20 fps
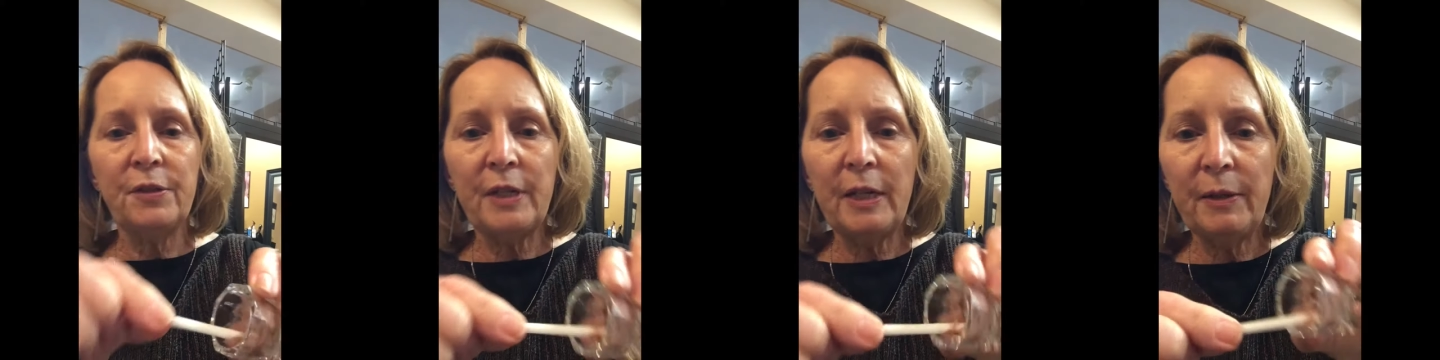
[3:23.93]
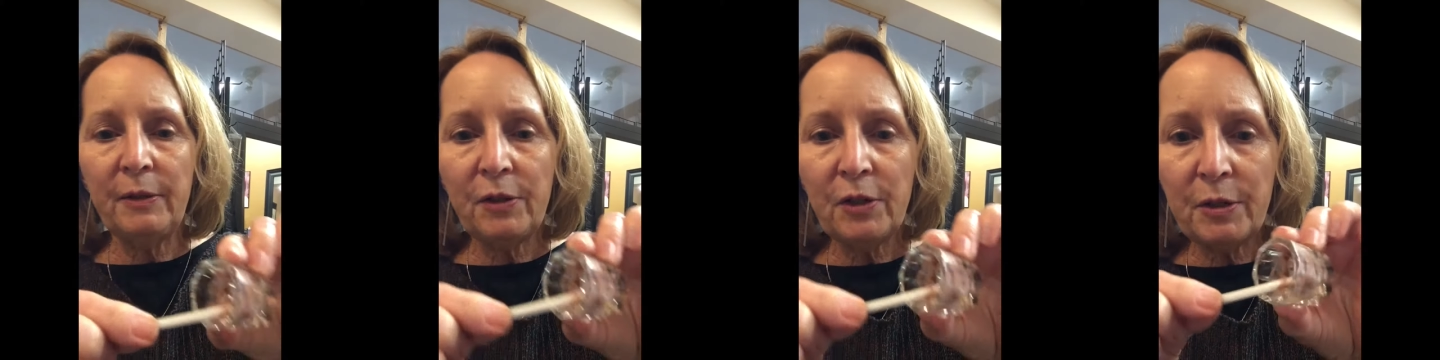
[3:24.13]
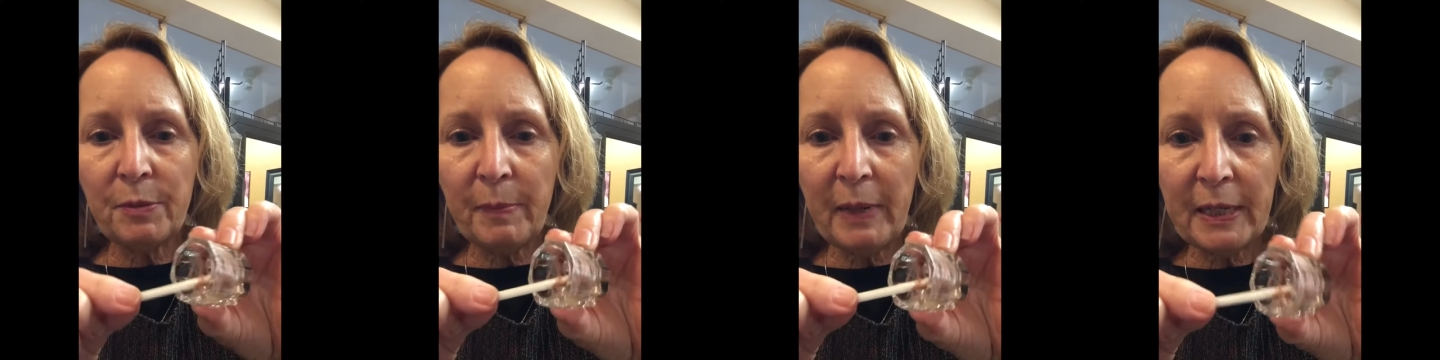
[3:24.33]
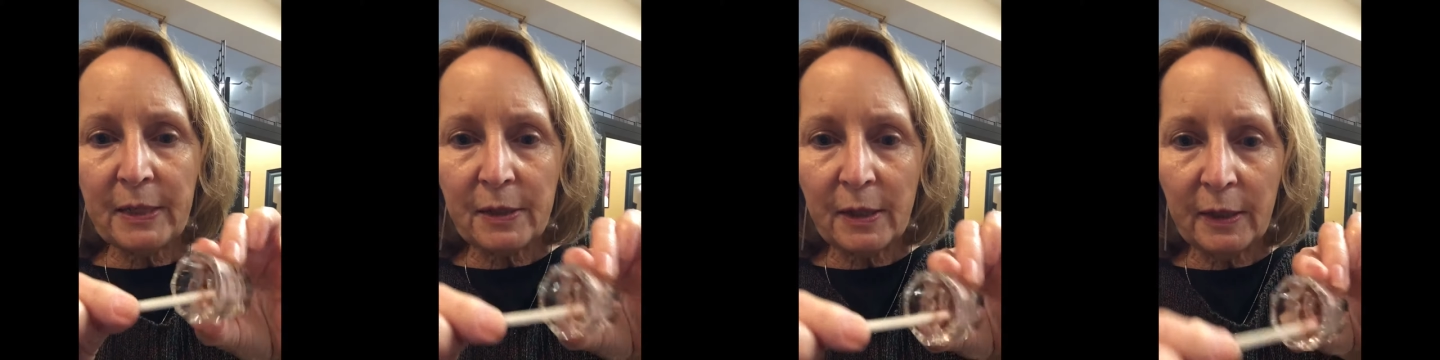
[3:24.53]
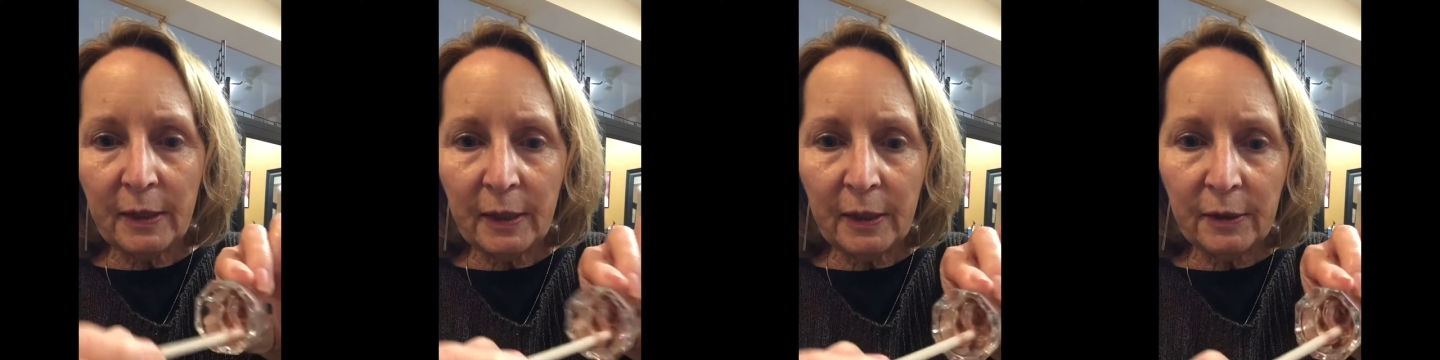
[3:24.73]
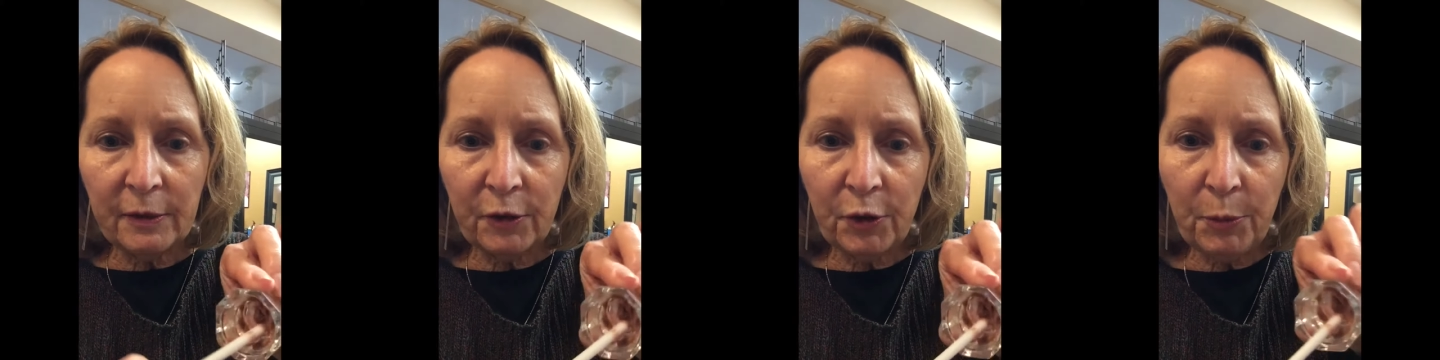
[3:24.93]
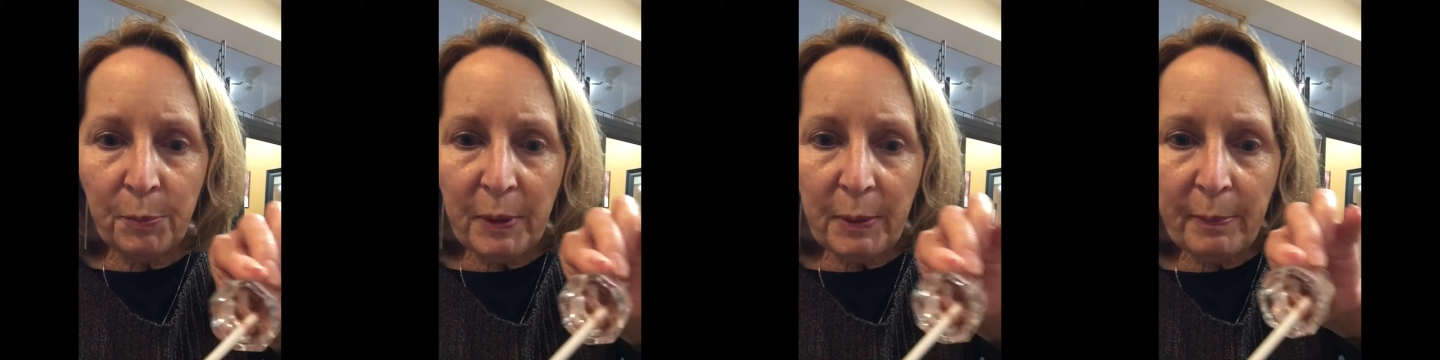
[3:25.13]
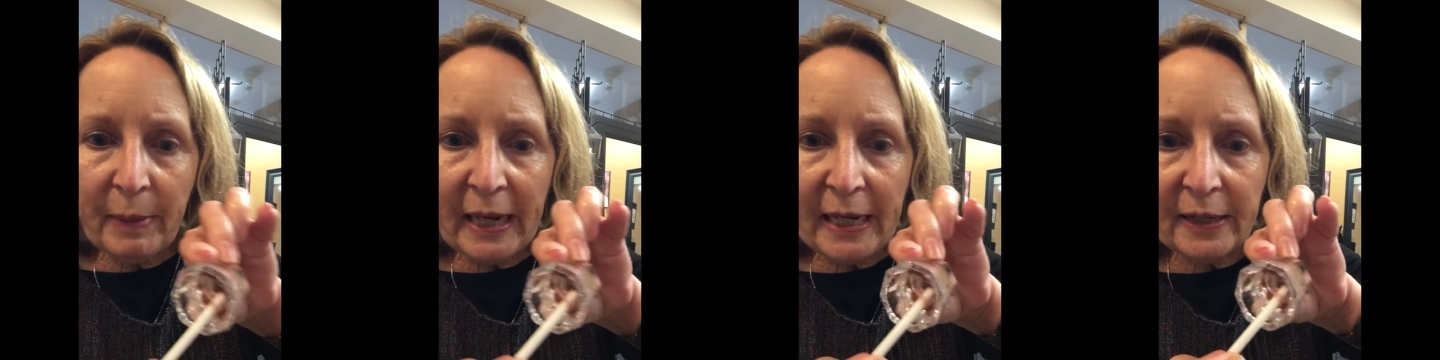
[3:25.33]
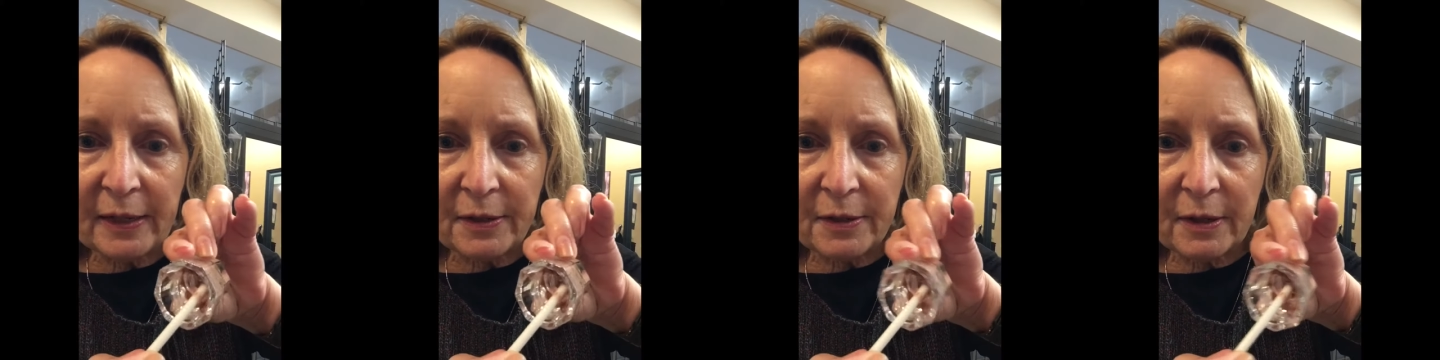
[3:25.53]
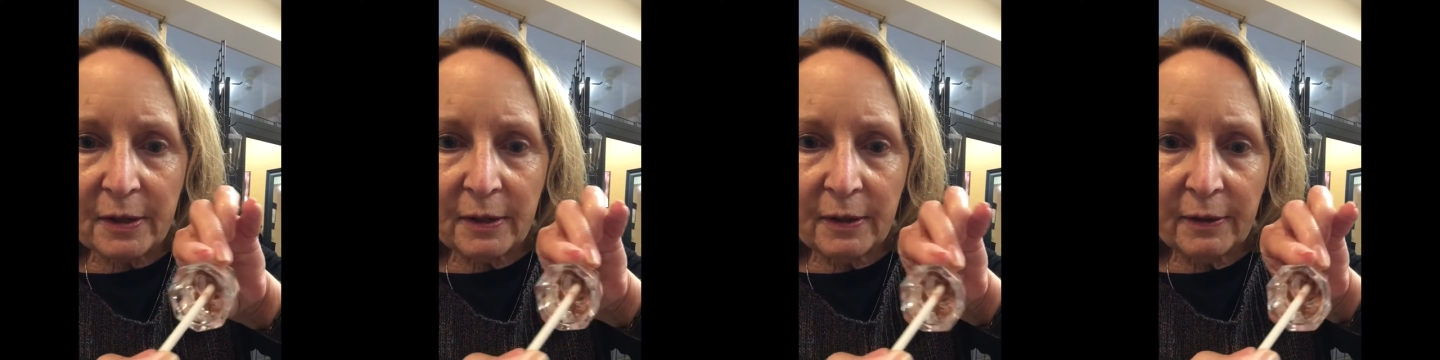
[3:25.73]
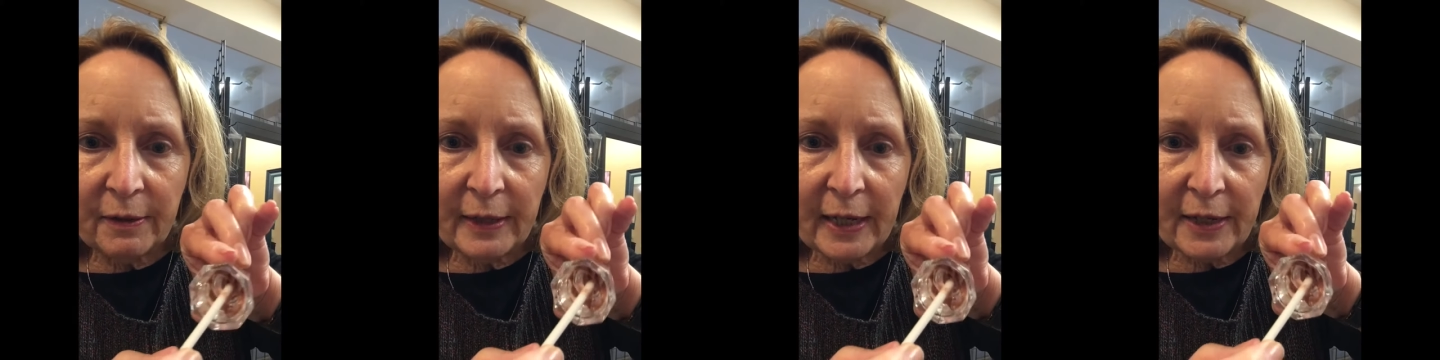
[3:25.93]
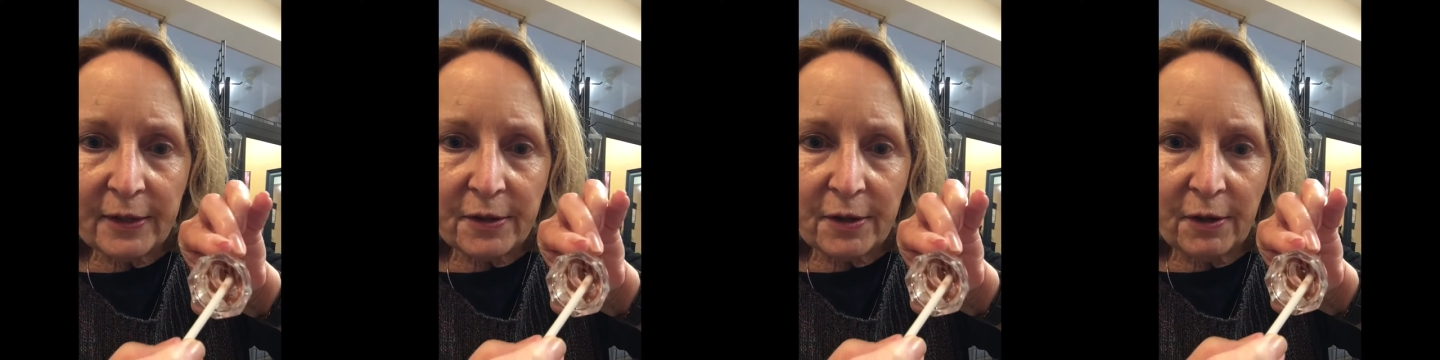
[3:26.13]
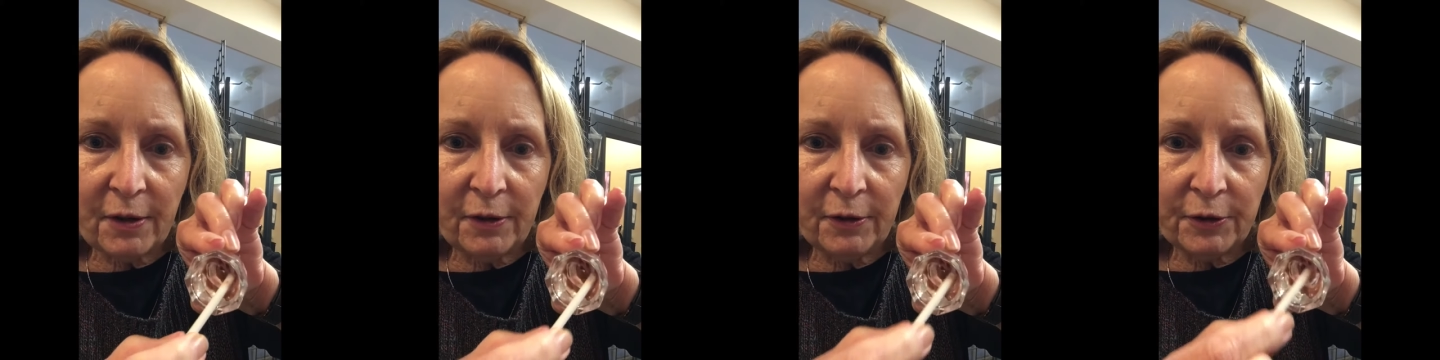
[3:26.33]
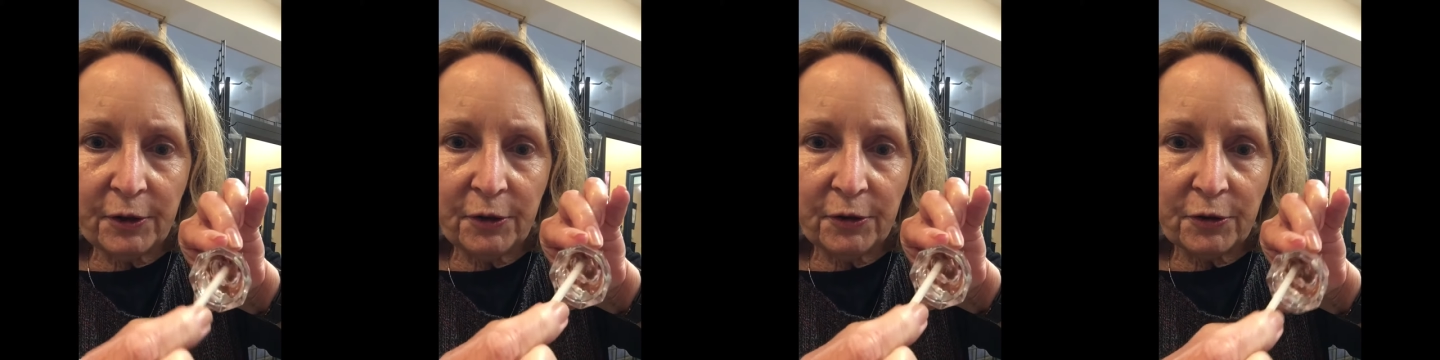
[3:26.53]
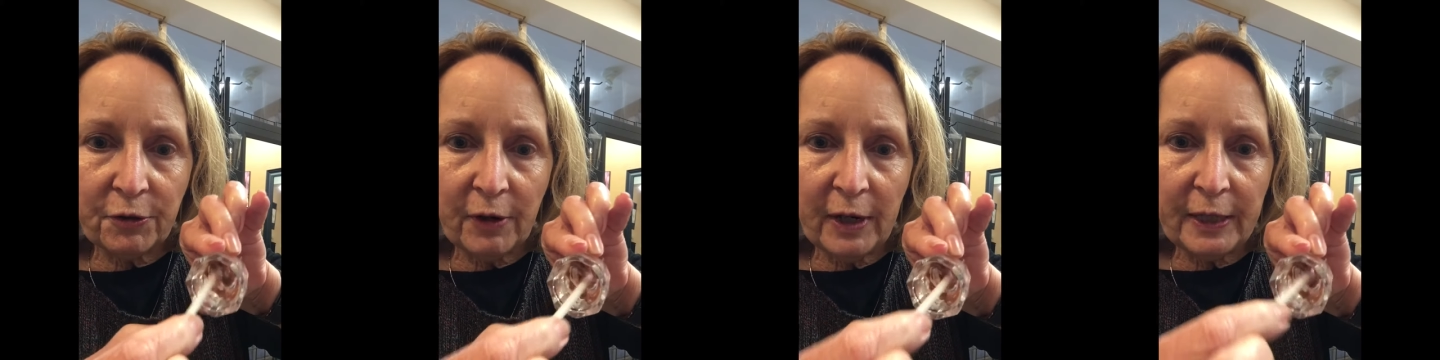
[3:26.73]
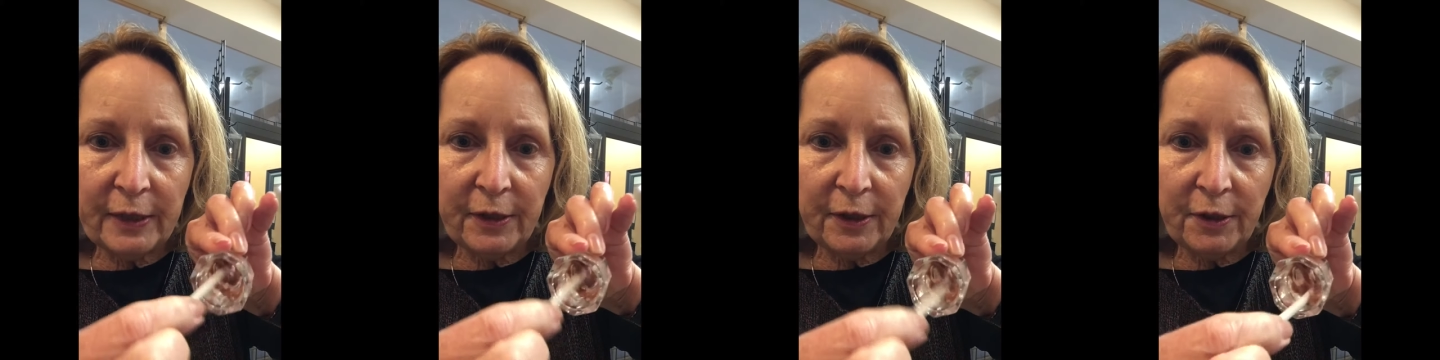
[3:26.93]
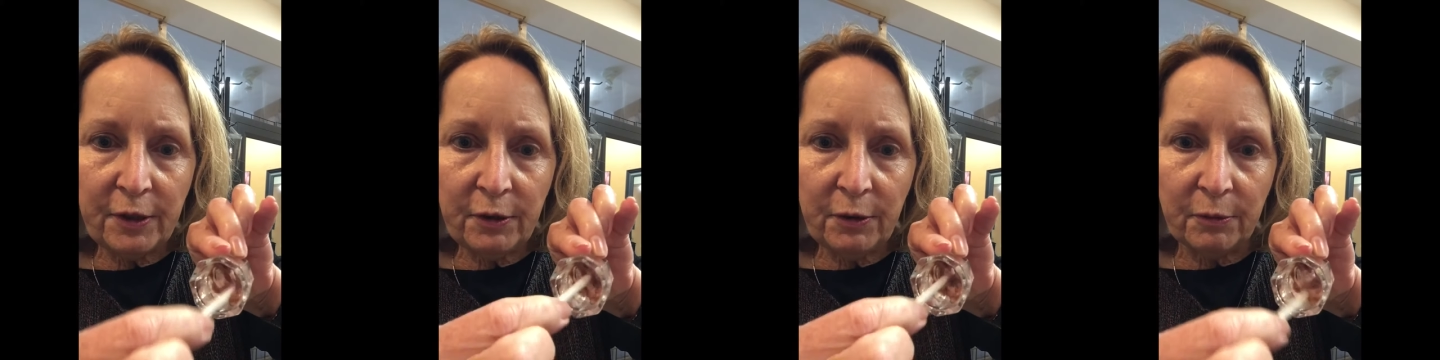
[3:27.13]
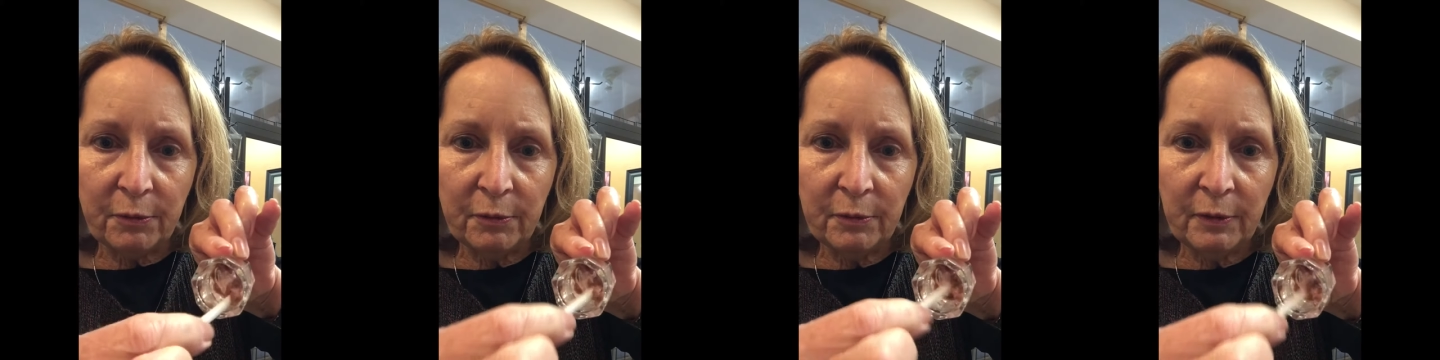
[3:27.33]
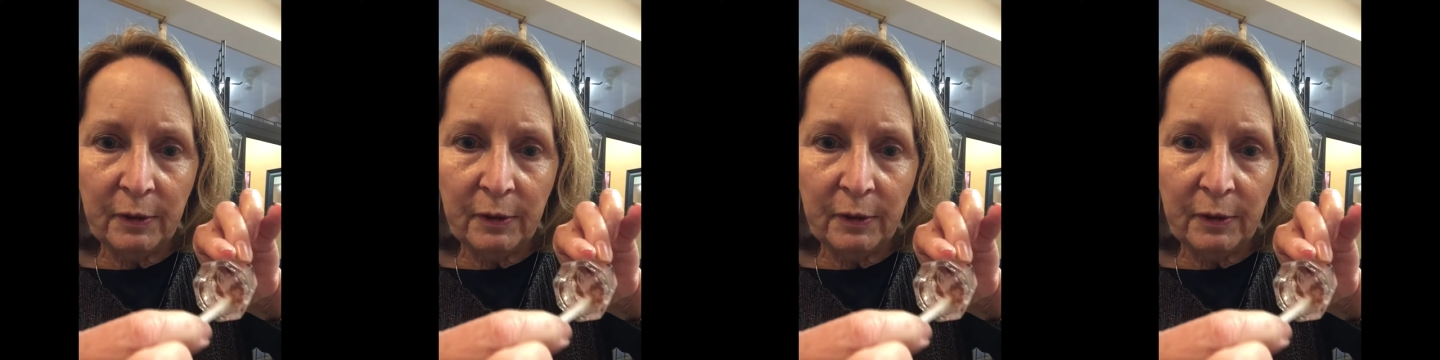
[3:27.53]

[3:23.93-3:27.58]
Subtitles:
it just makes a little goopy paste. That's all you're trying to do.